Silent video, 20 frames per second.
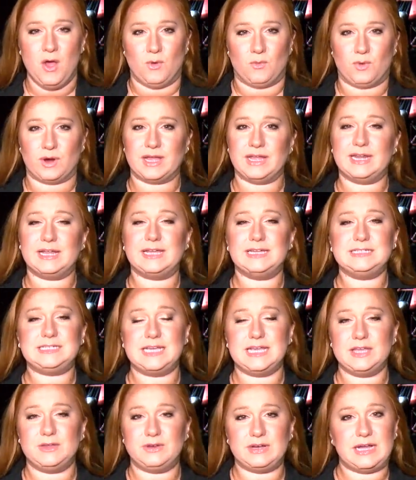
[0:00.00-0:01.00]
We're going to
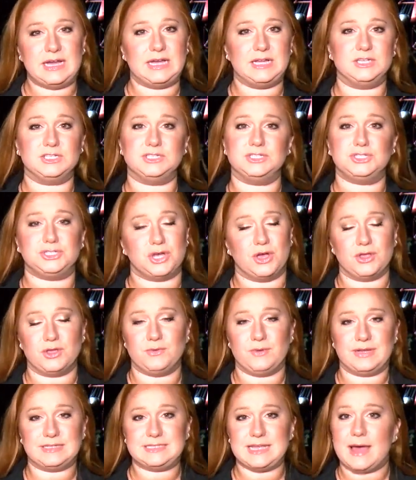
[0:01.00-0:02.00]
continue to show you
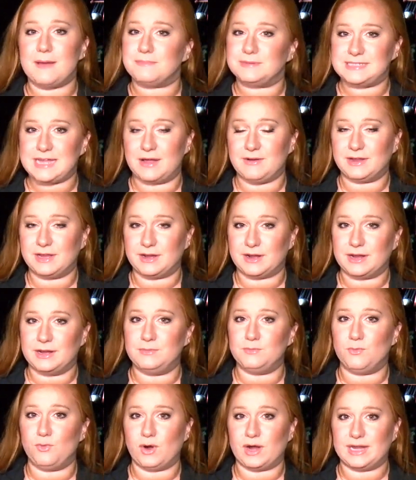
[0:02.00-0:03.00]
what's up down here
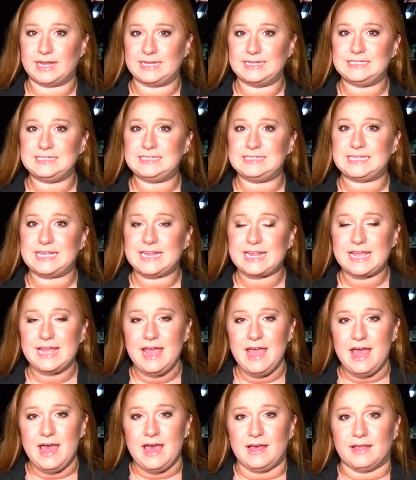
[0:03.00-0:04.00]
in Morgan City,
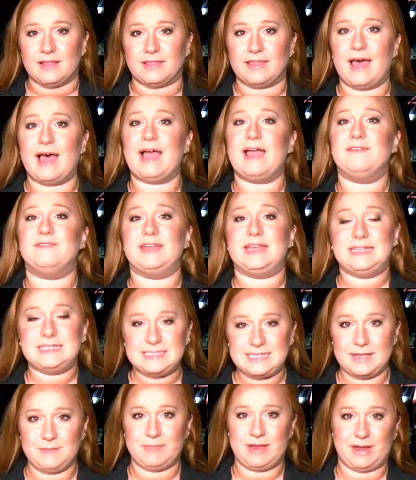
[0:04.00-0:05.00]
live in St.